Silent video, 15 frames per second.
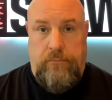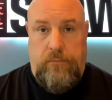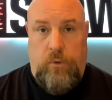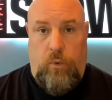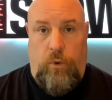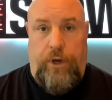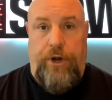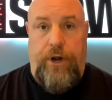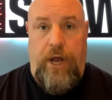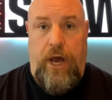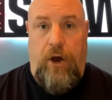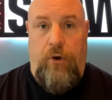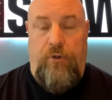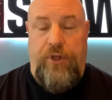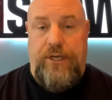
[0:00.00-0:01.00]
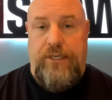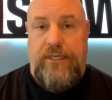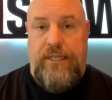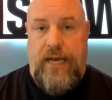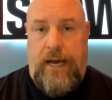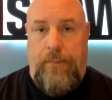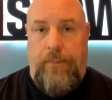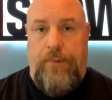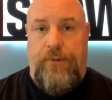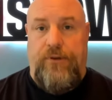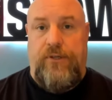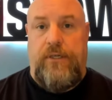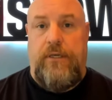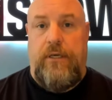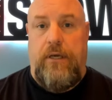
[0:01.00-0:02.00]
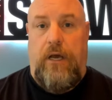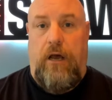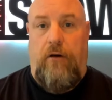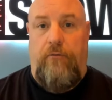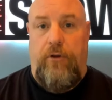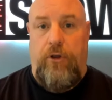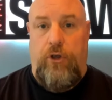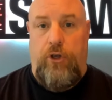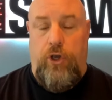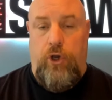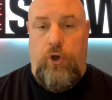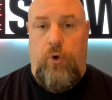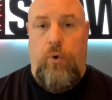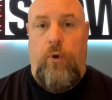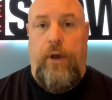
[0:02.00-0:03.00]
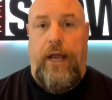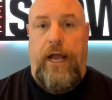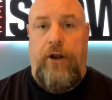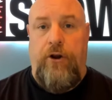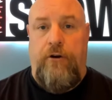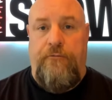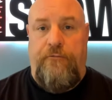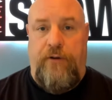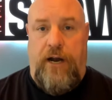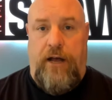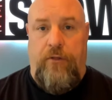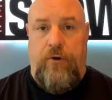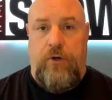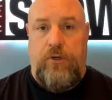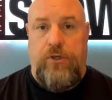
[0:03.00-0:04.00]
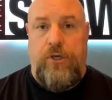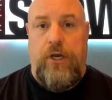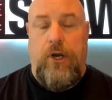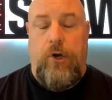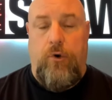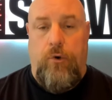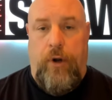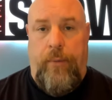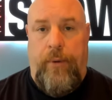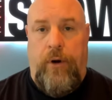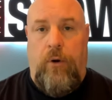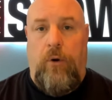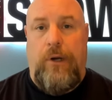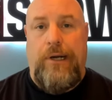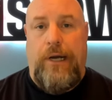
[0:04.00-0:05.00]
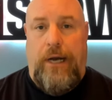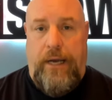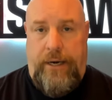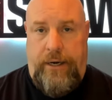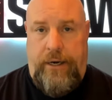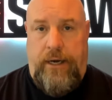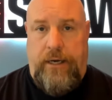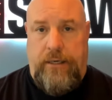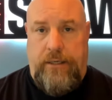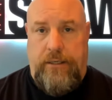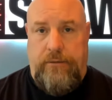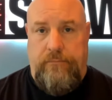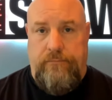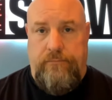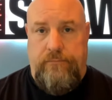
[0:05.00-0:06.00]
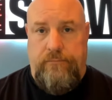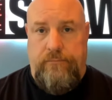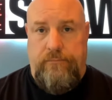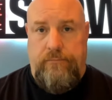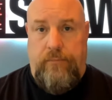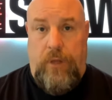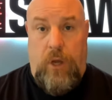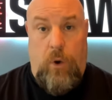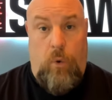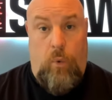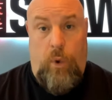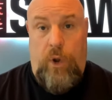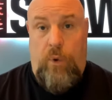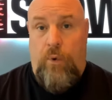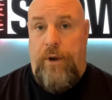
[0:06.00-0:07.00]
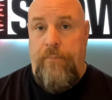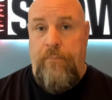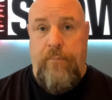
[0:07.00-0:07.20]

would know the depths of you and your father's criminal conduct. We wouldn't